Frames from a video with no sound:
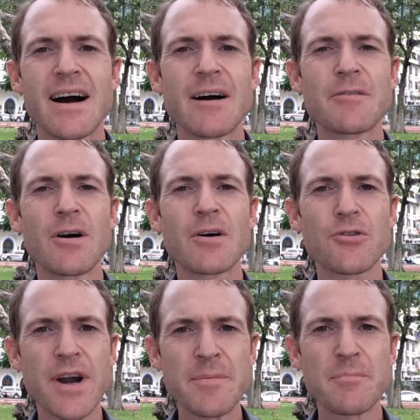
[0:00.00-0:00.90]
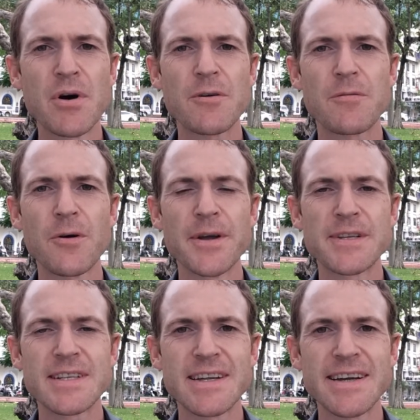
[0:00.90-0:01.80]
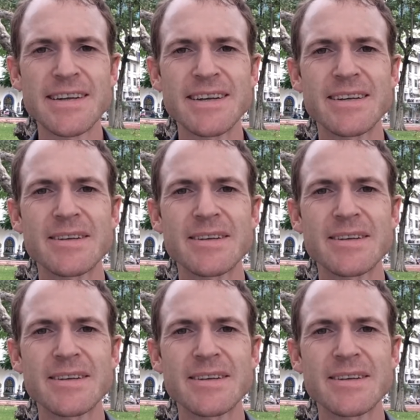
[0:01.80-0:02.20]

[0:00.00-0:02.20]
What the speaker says: I've got a great book for you today,